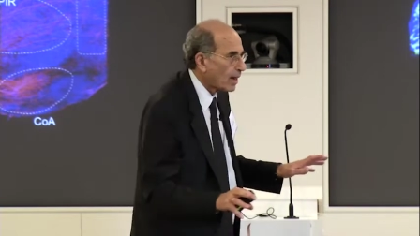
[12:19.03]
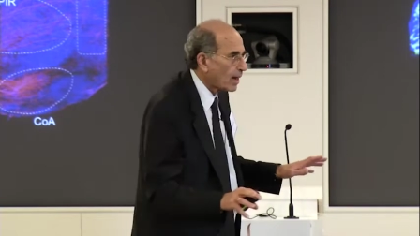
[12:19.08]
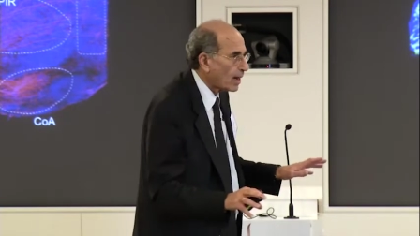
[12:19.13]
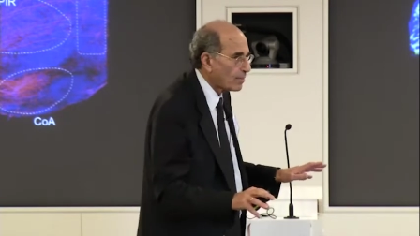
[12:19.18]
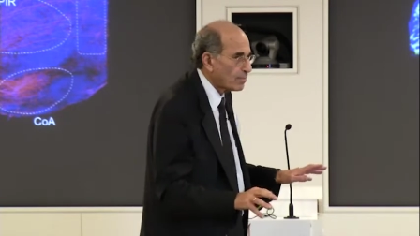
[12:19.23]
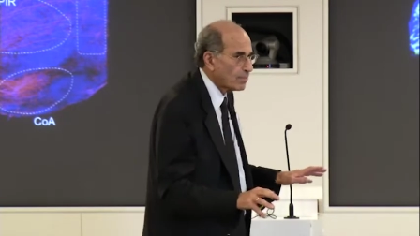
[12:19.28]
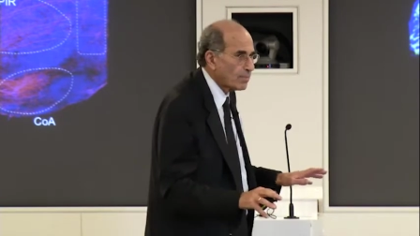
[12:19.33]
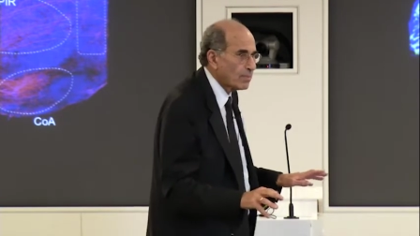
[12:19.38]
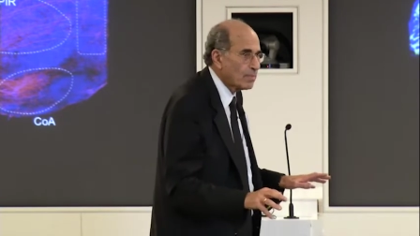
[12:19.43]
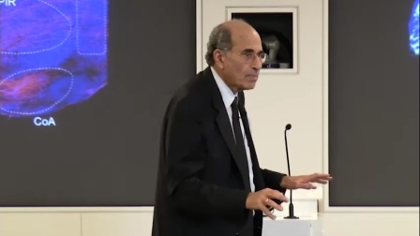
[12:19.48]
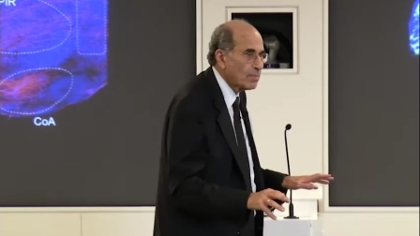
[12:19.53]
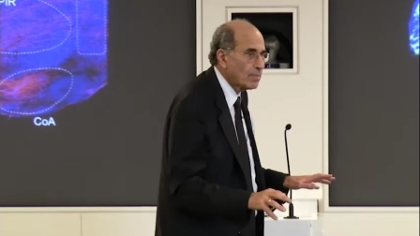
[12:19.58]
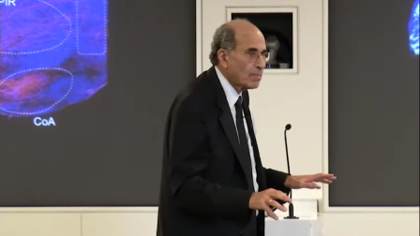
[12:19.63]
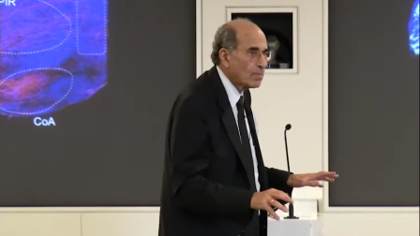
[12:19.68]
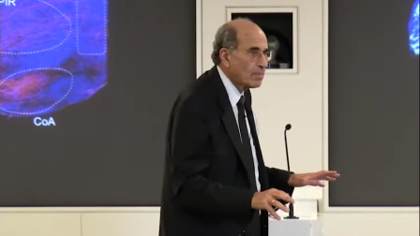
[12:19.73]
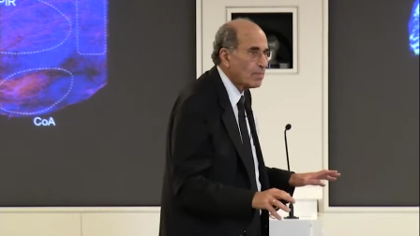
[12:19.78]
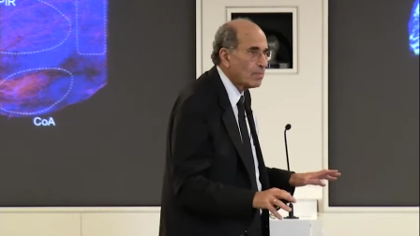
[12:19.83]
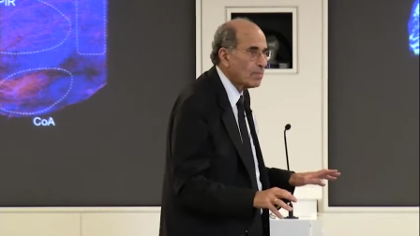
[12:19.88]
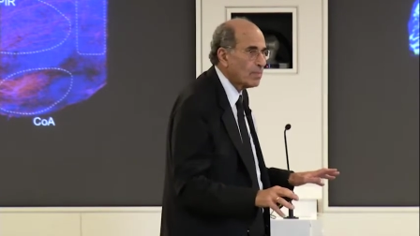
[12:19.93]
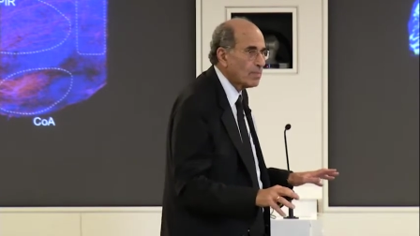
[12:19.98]
Um,
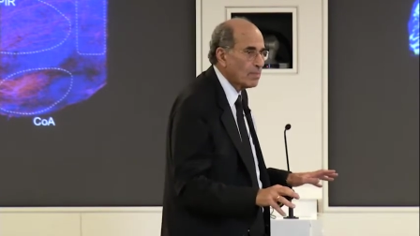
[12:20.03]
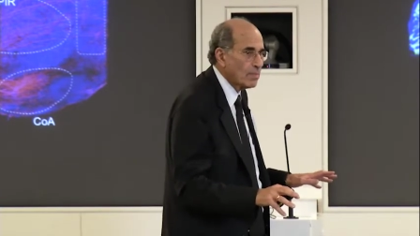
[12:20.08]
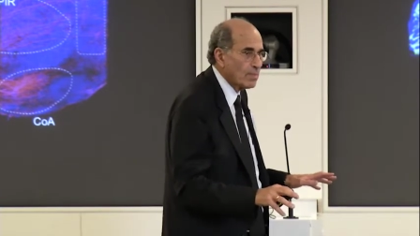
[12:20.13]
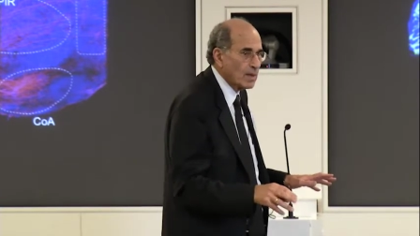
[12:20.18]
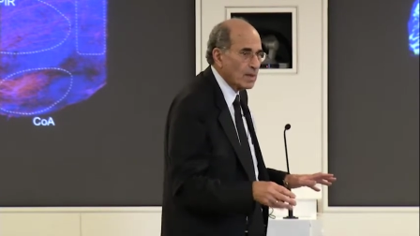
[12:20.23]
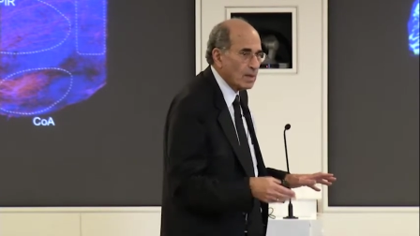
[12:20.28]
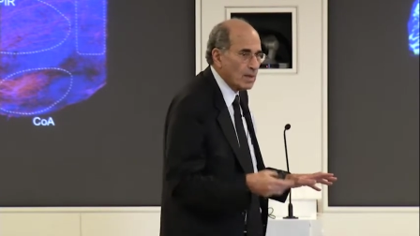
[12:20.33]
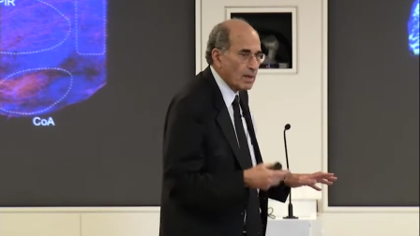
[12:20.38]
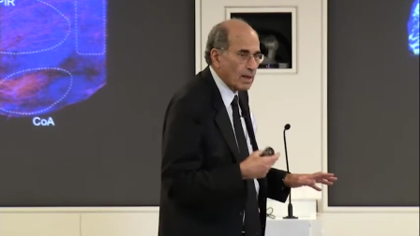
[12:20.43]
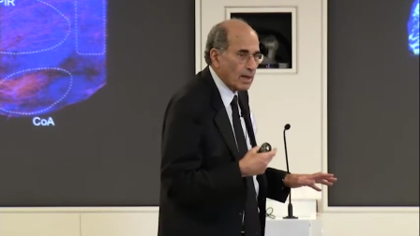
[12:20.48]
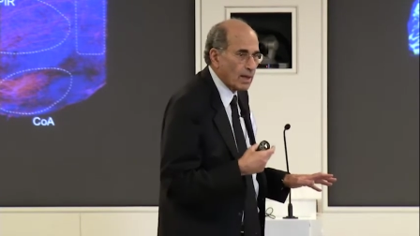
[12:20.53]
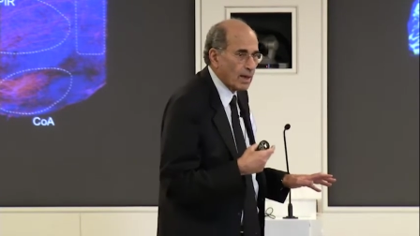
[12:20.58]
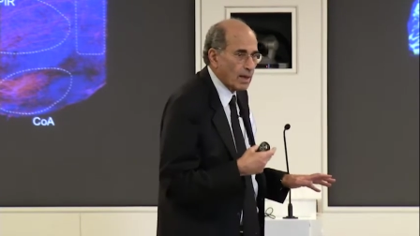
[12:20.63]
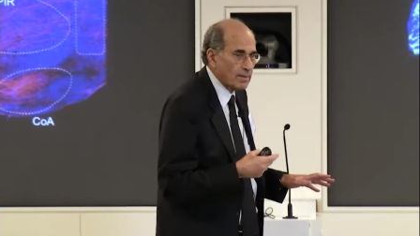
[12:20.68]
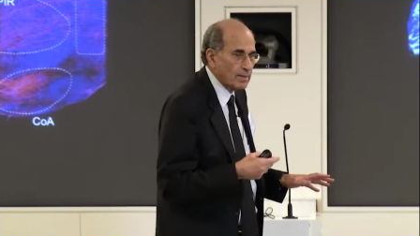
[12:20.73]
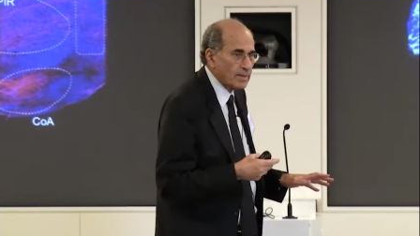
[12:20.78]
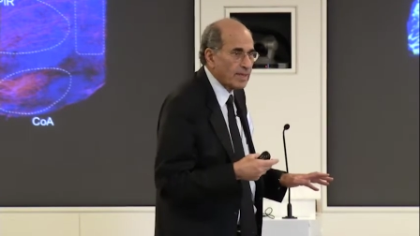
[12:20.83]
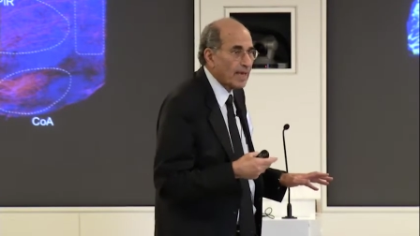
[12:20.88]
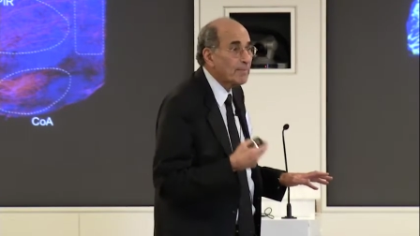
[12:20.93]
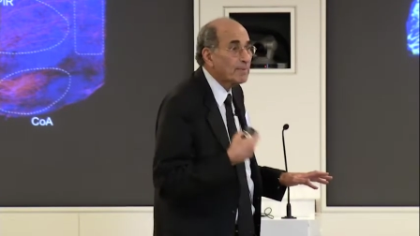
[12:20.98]

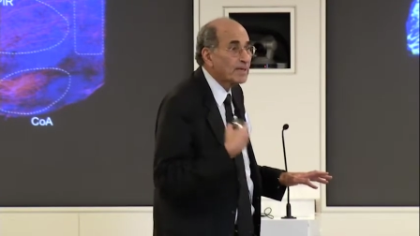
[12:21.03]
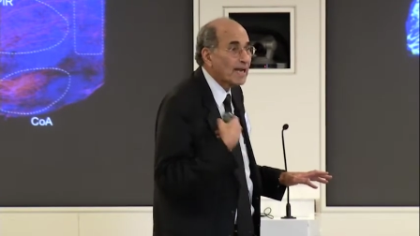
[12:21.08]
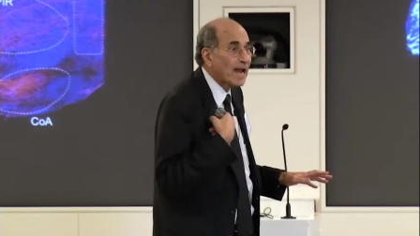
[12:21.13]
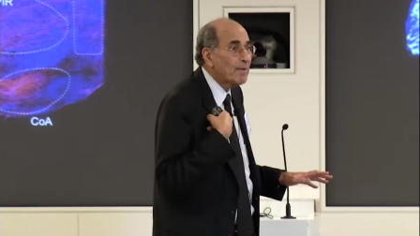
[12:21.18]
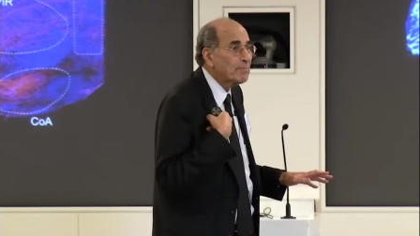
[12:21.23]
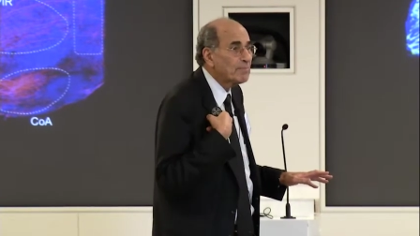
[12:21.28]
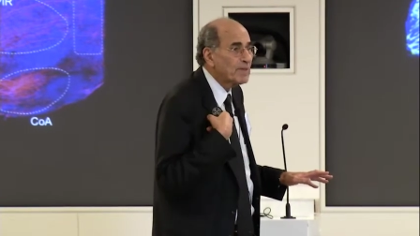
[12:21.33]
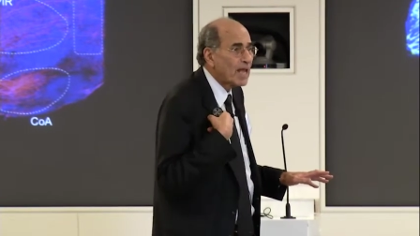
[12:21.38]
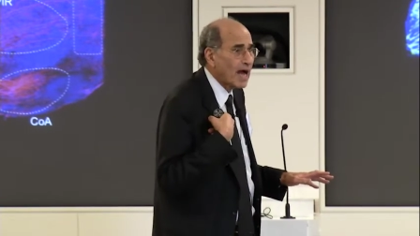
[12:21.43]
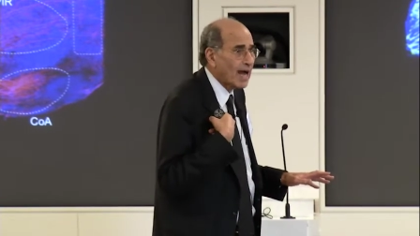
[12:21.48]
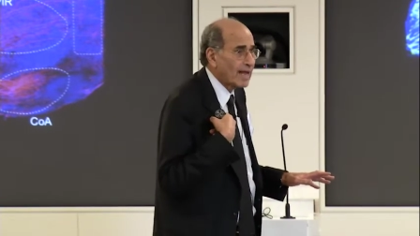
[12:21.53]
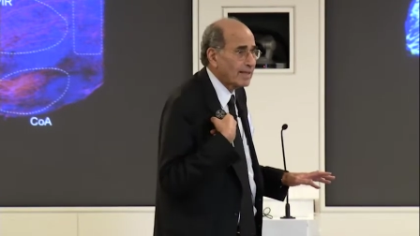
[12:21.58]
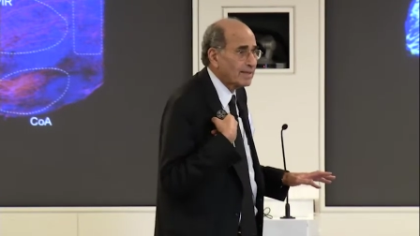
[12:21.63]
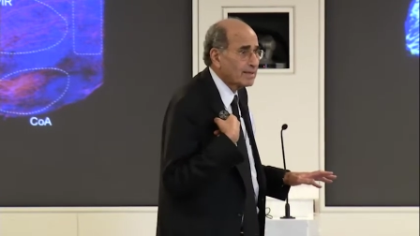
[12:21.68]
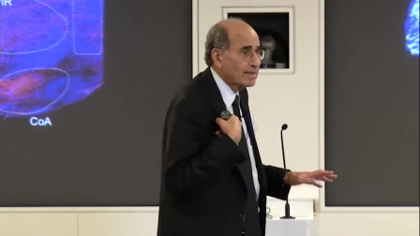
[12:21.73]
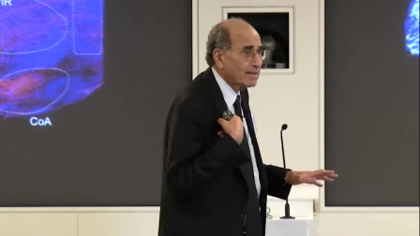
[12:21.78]
yeah, but I'm not.